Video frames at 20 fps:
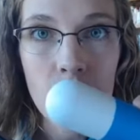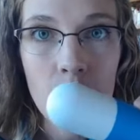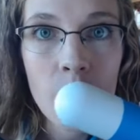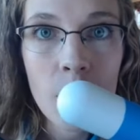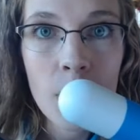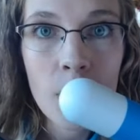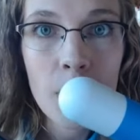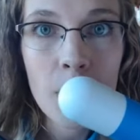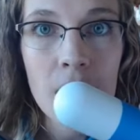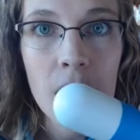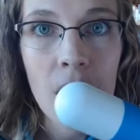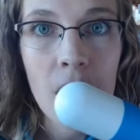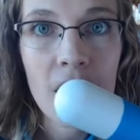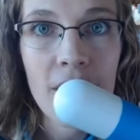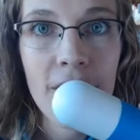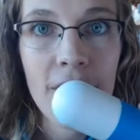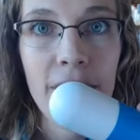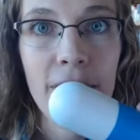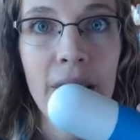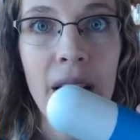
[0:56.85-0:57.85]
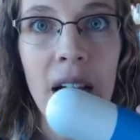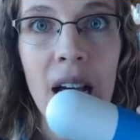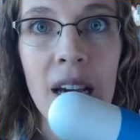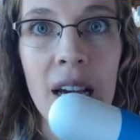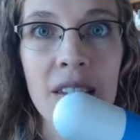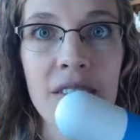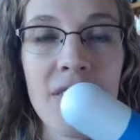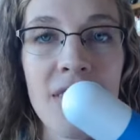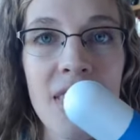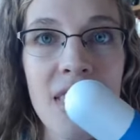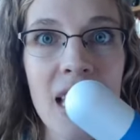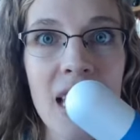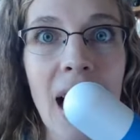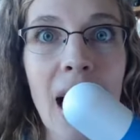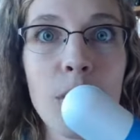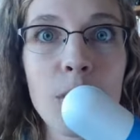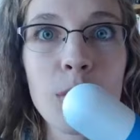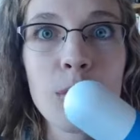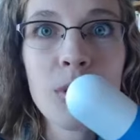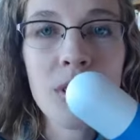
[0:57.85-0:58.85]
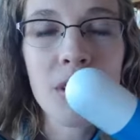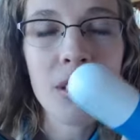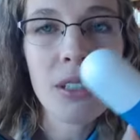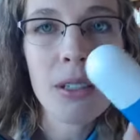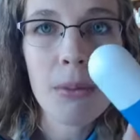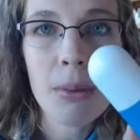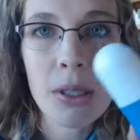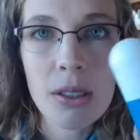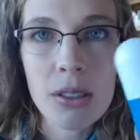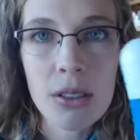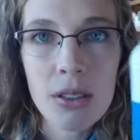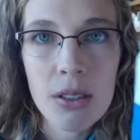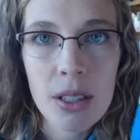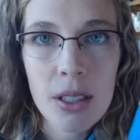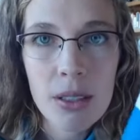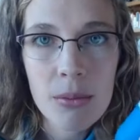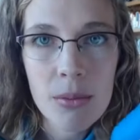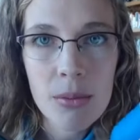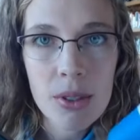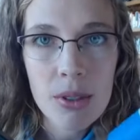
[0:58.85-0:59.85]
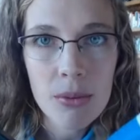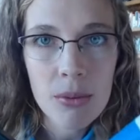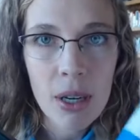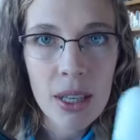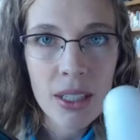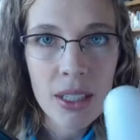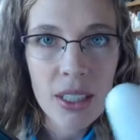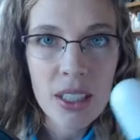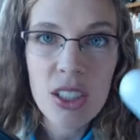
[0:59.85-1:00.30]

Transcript: it would be like 5,000 milligrams, right?